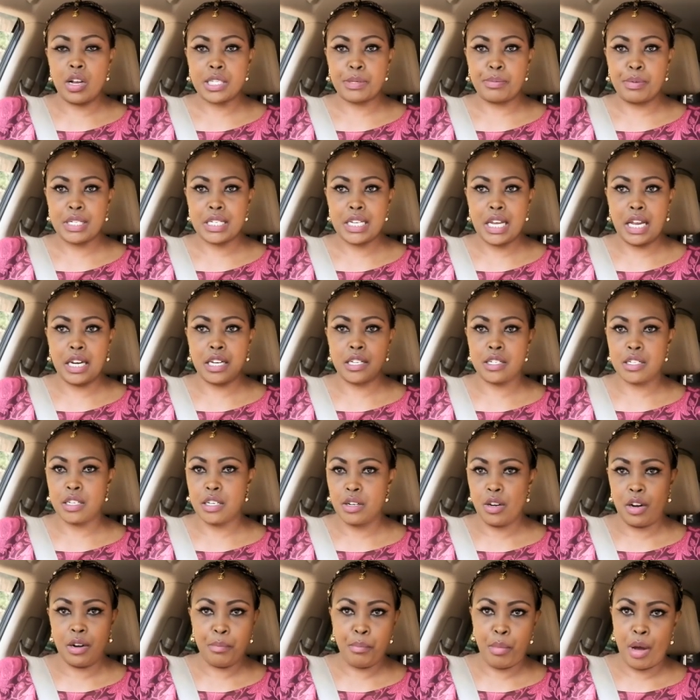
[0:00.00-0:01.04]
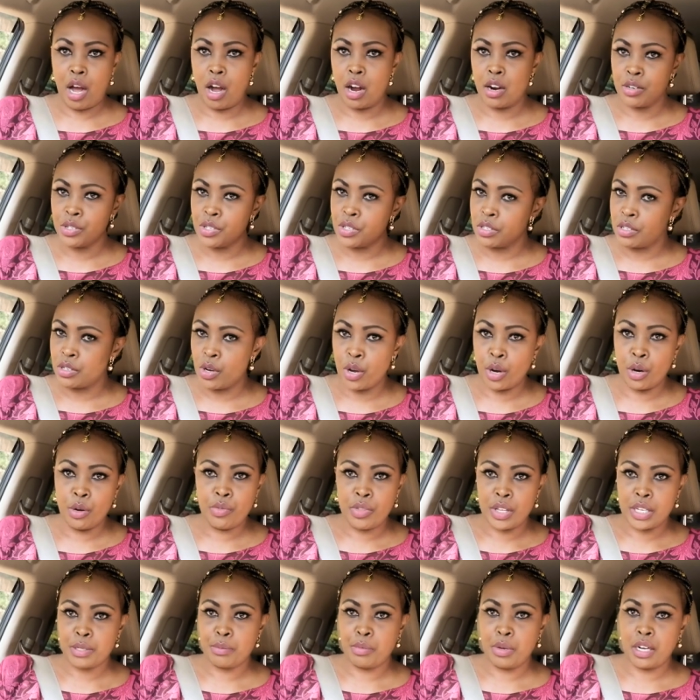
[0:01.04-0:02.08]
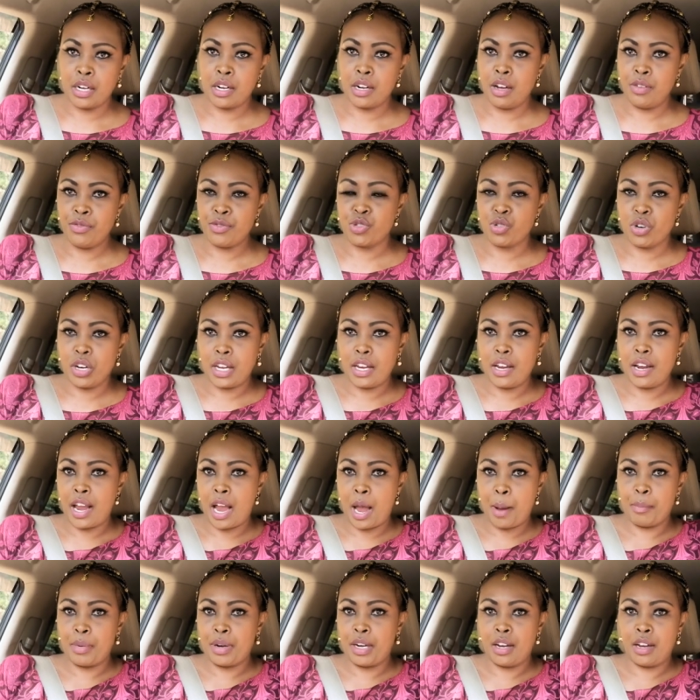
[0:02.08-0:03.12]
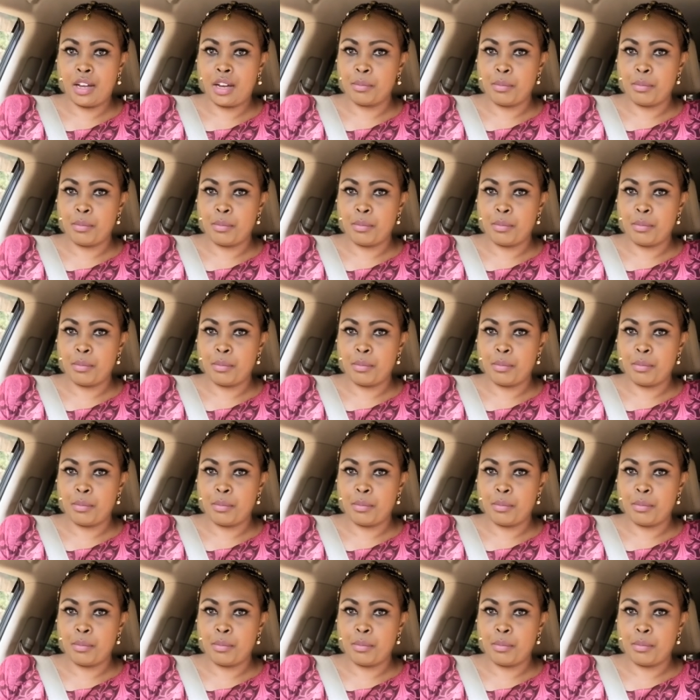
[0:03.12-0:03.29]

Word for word: hospitality, not bars. No, there's been enough drinking happening.